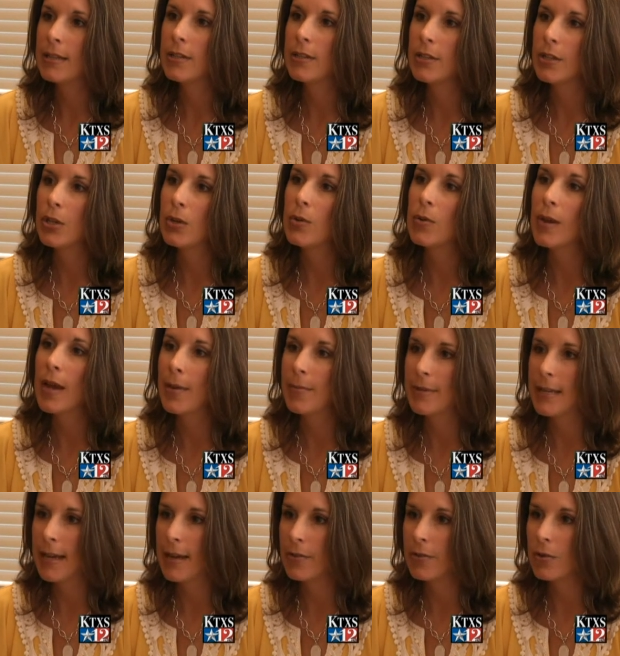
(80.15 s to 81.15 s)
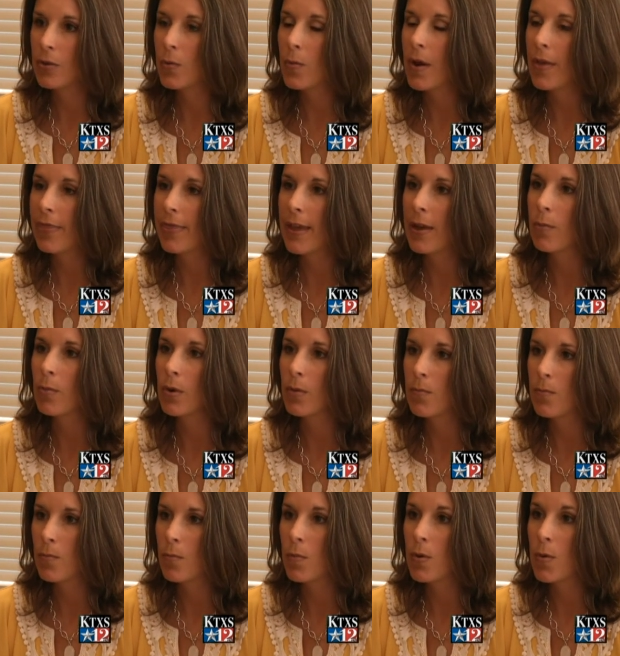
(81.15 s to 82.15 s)
to come down to what they were
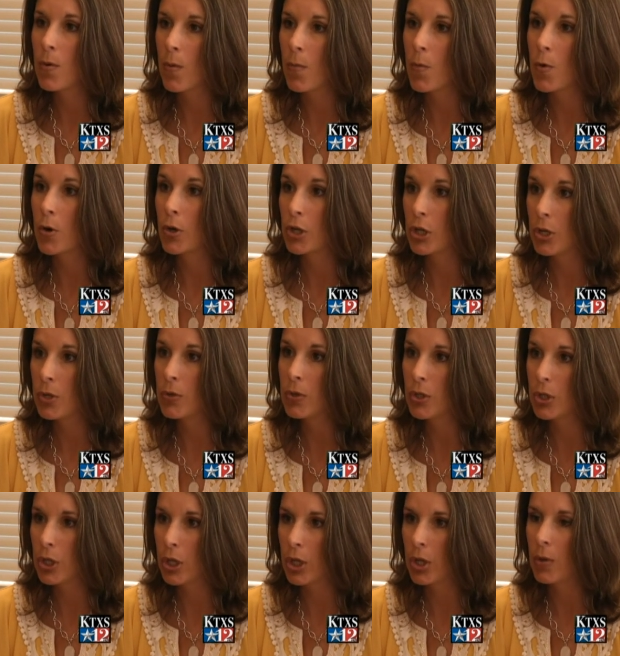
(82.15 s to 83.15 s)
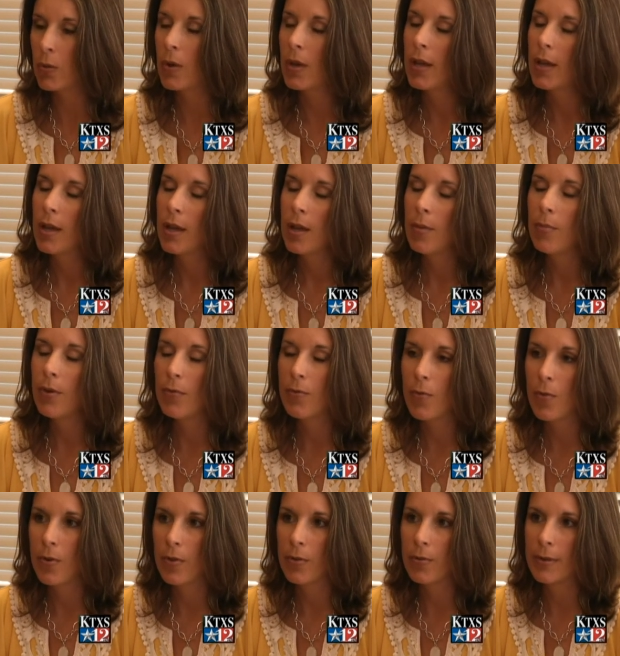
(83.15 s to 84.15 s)
we were more used to
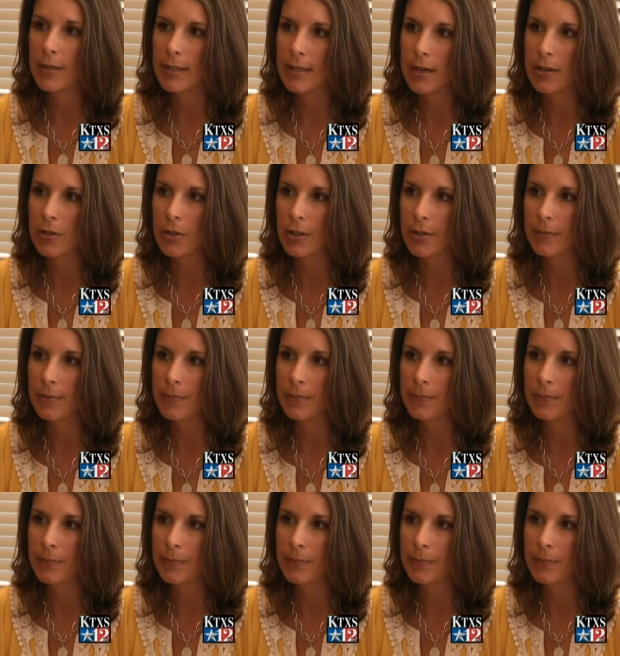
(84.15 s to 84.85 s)
before the recession.